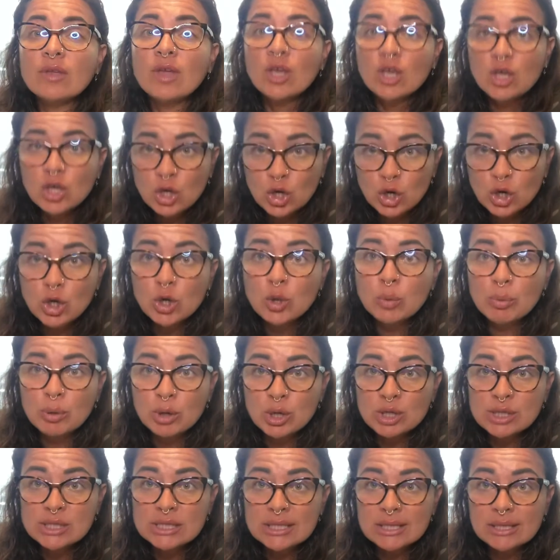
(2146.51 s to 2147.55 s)
your new
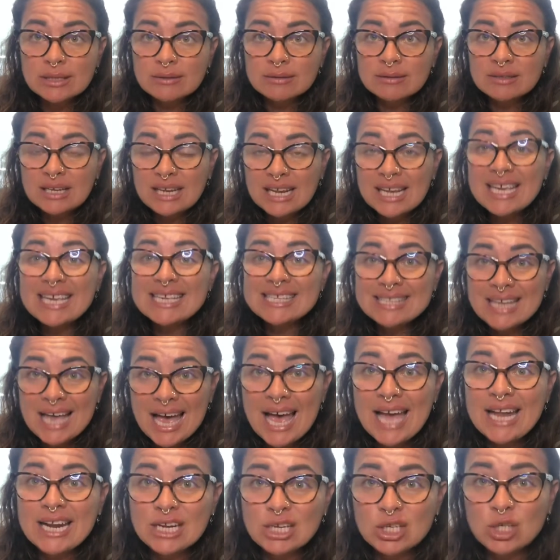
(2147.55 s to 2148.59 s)
person is
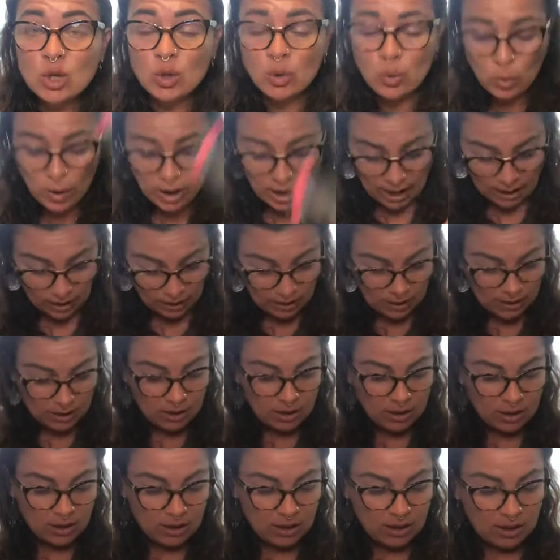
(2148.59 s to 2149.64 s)
headed your way.
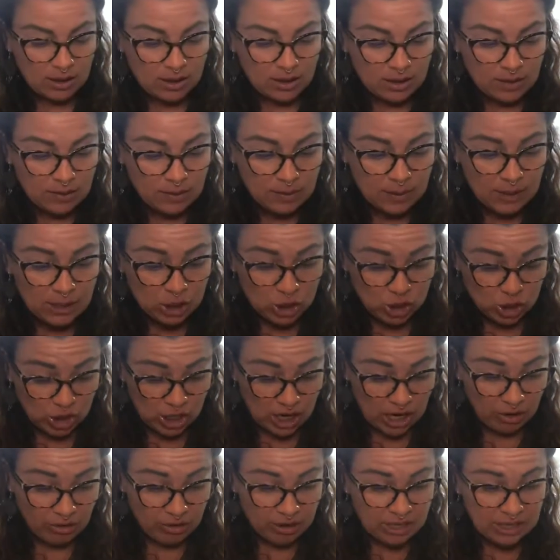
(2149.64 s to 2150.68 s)
The
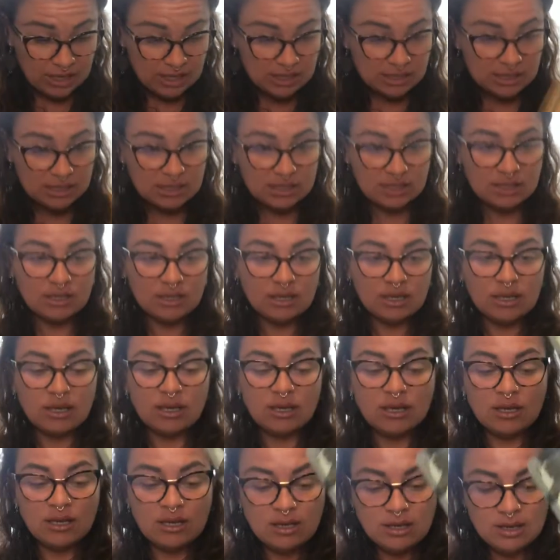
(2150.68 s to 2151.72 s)
Chariot,
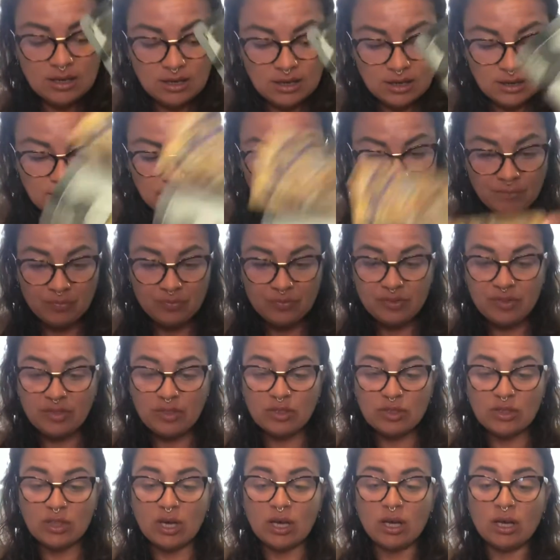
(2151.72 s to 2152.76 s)

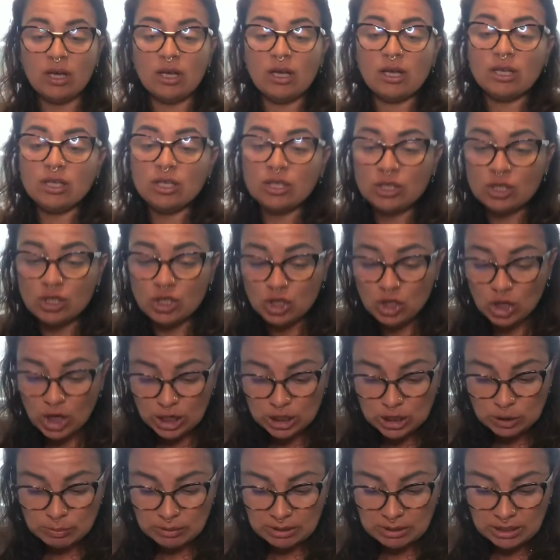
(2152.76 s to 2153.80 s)
the
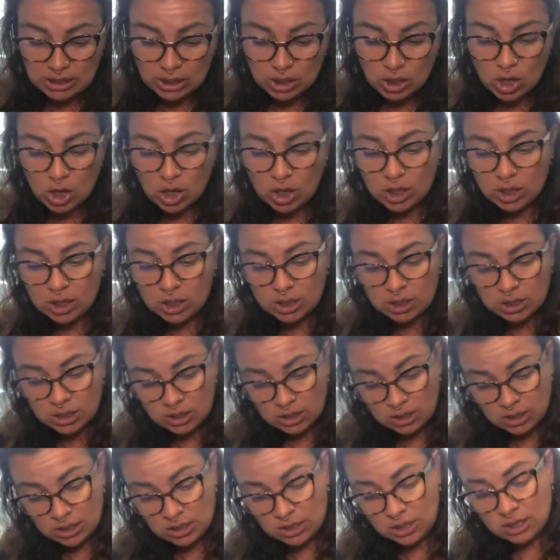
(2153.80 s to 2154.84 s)
Judgment
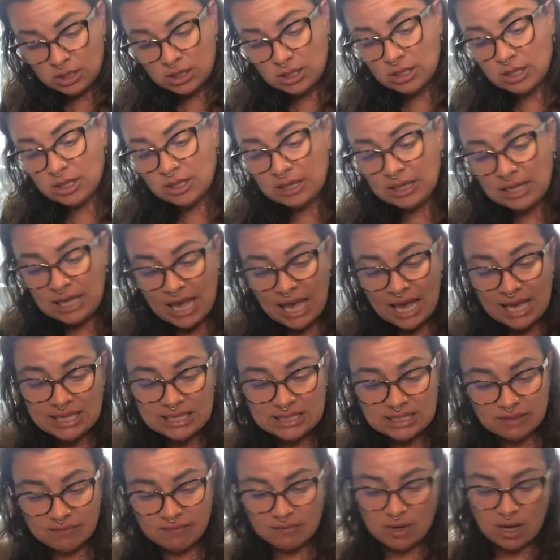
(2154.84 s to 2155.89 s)
card, the
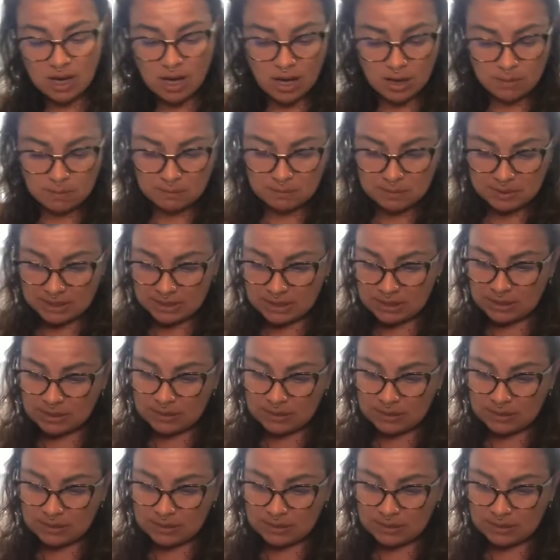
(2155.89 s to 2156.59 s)
Ace of Cups.